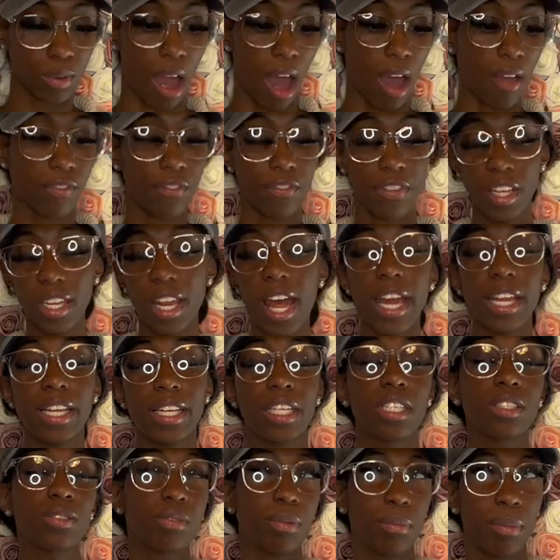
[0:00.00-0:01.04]
I feel like
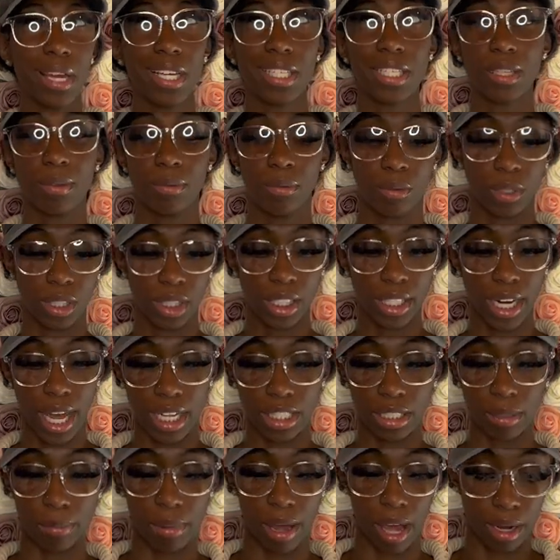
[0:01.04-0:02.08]
these would make some really nice
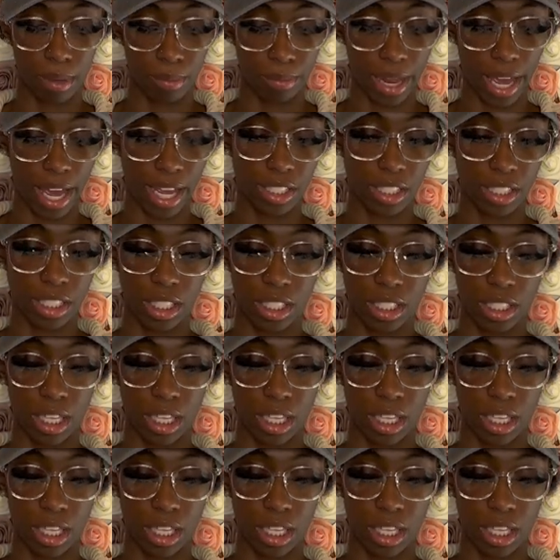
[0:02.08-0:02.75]
bottom lashes.